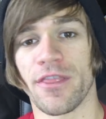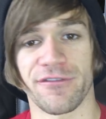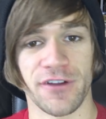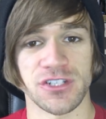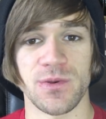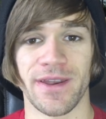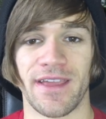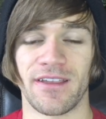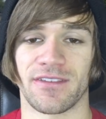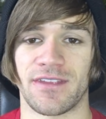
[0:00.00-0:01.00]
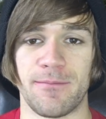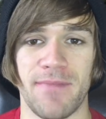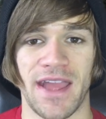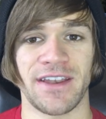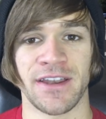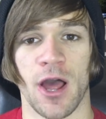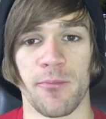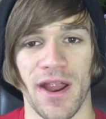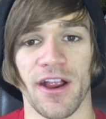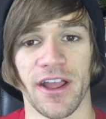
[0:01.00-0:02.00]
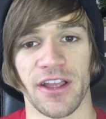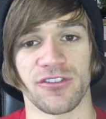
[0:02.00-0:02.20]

The first one is the Maiden America